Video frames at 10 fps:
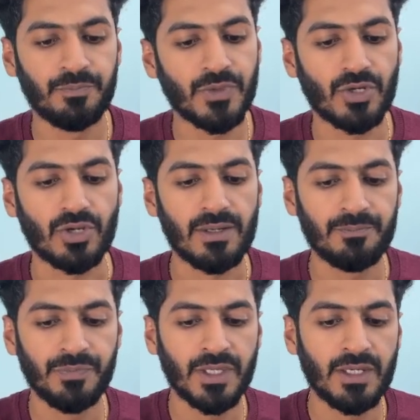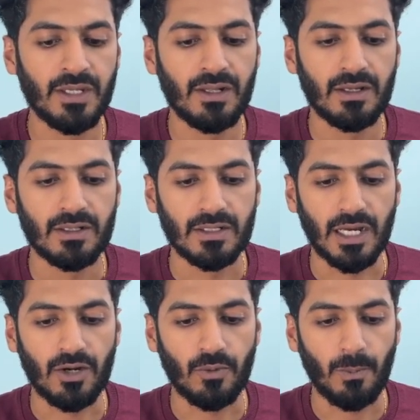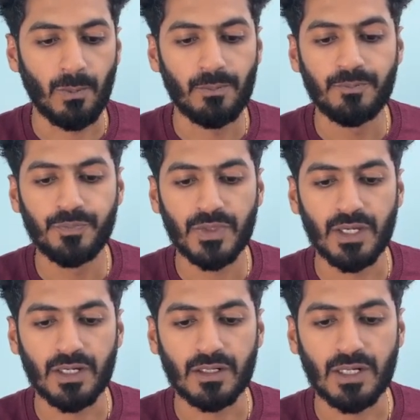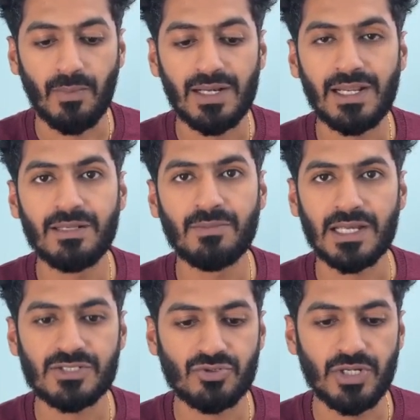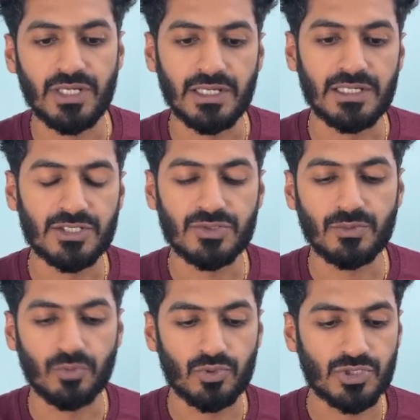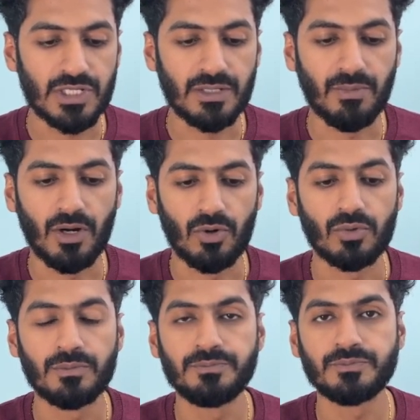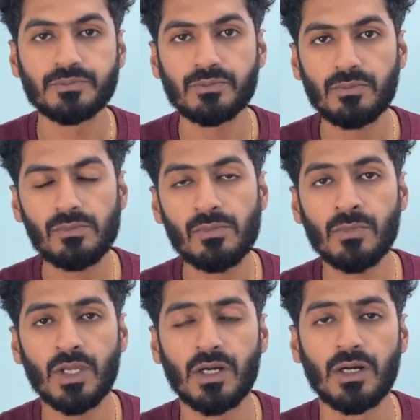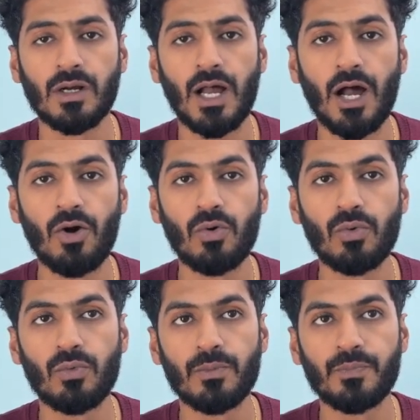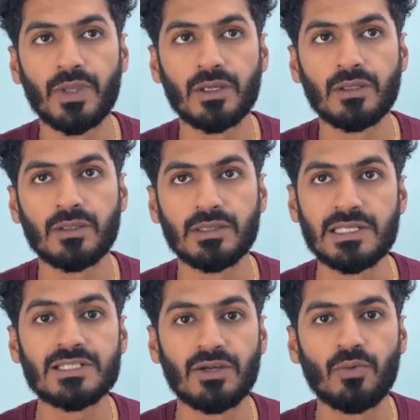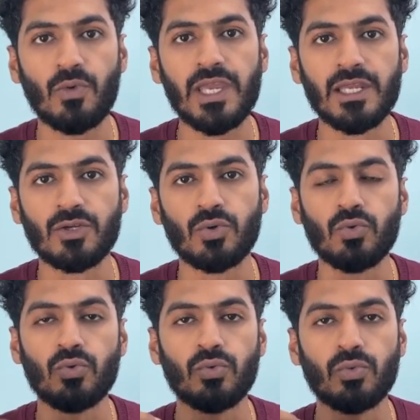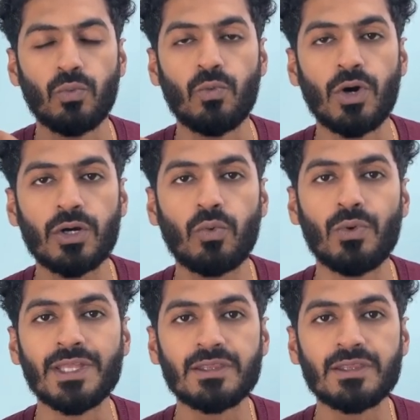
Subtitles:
Okay. Now, command line mastery is mostly about how there's a way to work with